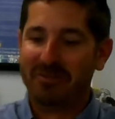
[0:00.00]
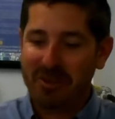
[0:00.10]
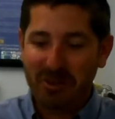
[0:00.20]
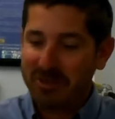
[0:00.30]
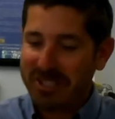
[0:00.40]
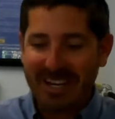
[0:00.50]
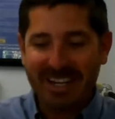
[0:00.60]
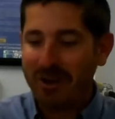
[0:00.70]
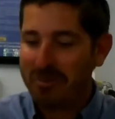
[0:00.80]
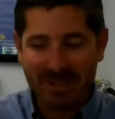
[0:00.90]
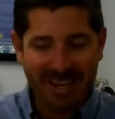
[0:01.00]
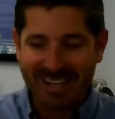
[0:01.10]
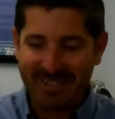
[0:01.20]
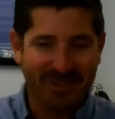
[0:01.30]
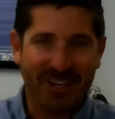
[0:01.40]
If you don't see any open
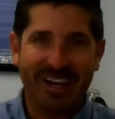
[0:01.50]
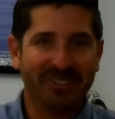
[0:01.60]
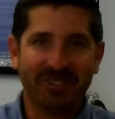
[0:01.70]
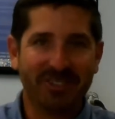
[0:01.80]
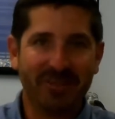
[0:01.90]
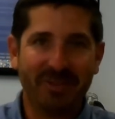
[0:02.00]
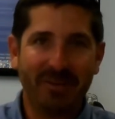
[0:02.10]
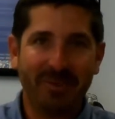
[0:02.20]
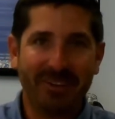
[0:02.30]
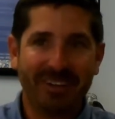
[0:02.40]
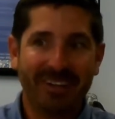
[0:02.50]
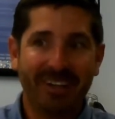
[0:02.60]
days in your calendar in September,